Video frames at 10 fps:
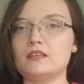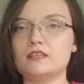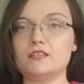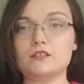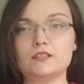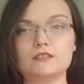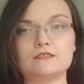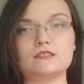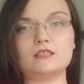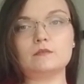Here
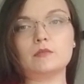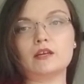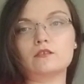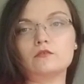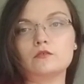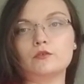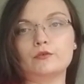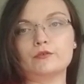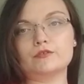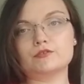is the Michael
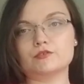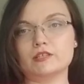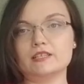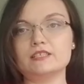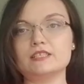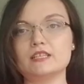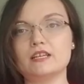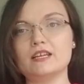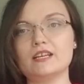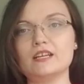Kors dress,
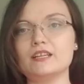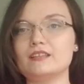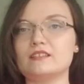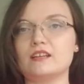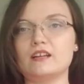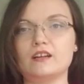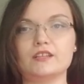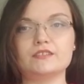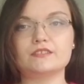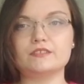and I
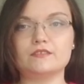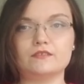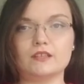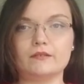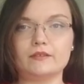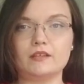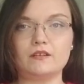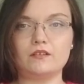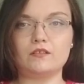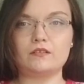honestly don't love it at
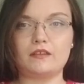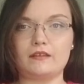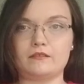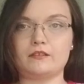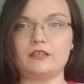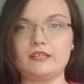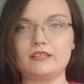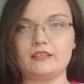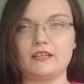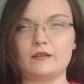all. Like looking in
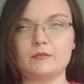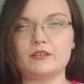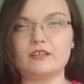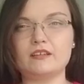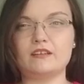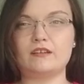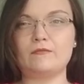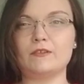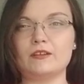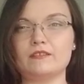the camera, I
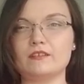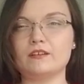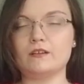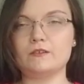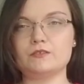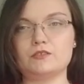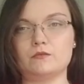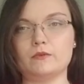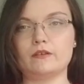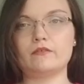feel like the colors don't
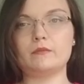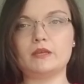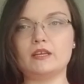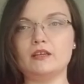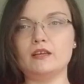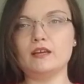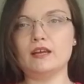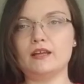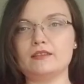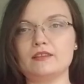work for me,
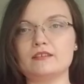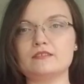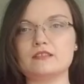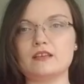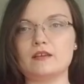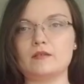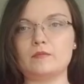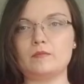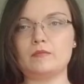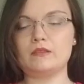and this like
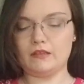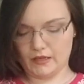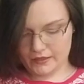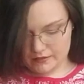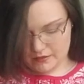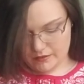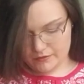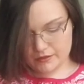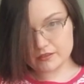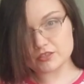line
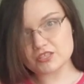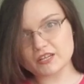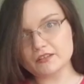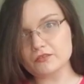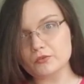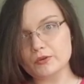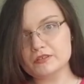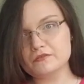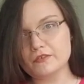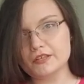area just kind of
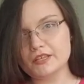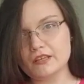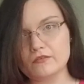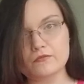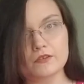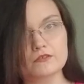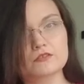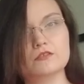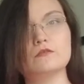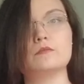looks funky. It feels
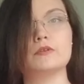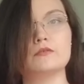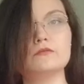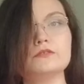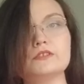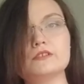too bold.